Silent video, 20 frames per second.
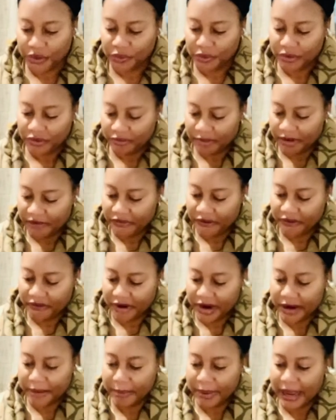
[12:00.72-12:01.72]
is one of my
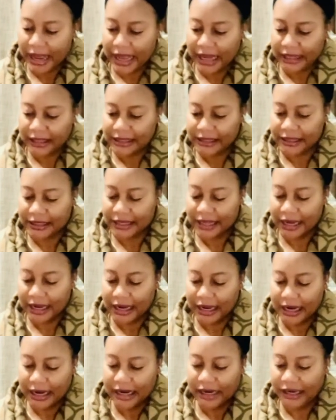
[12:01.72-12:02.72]
favorite bags that
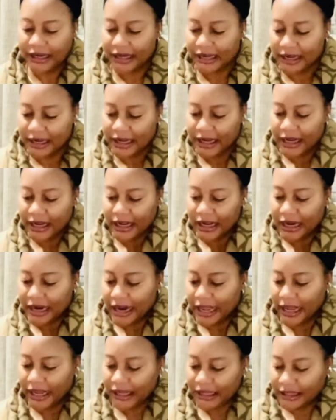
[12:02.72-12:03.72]
I
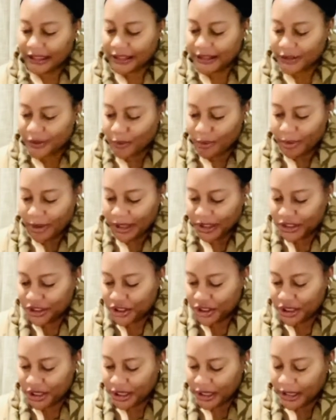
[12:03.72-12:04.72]
like so
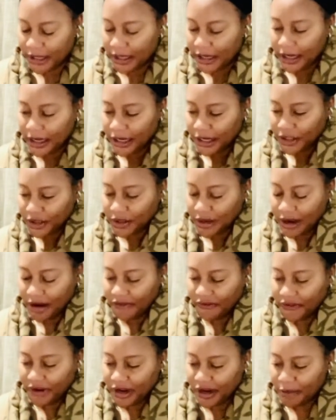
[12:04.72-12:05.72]
much to
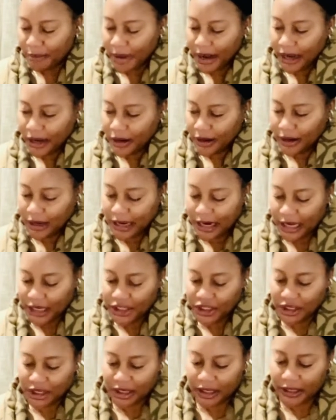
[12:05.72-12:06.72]
have in my
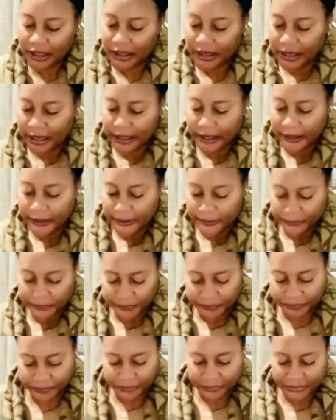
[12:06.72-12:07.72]
collection.
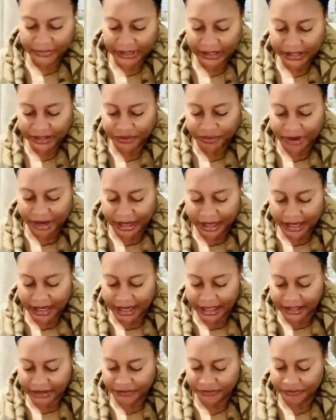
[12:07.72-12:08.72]
It's right here.
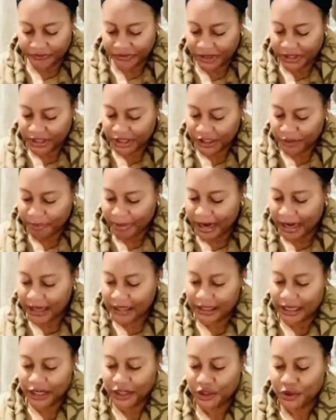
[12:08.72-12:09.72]
It's a vintage bag
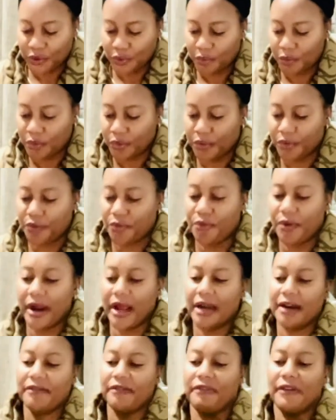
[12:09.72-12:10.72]
that you would
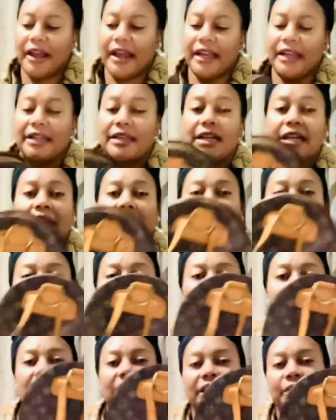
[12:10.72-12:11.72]
rarely find. So
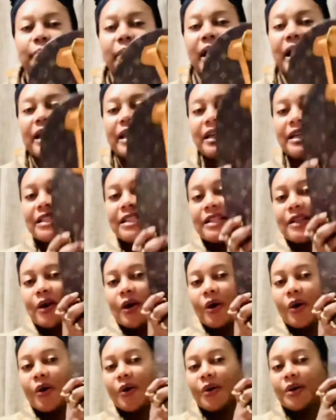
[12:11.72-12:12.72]
this bag is
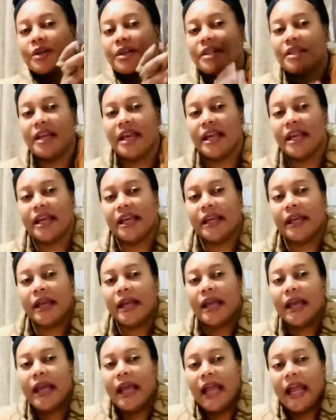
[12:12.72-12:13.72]
called the
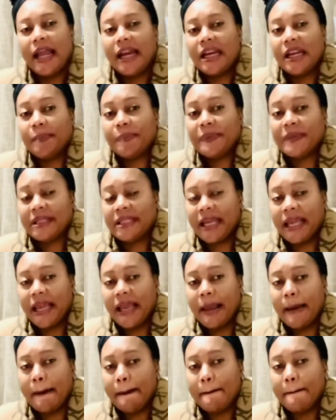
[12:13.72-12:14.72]

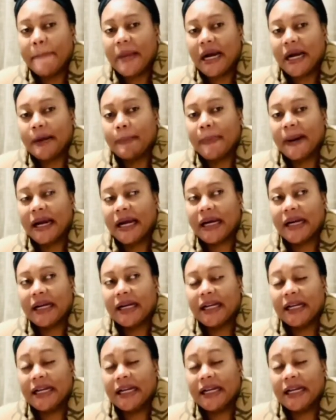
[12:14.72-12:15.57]
Ellipsy Backpack.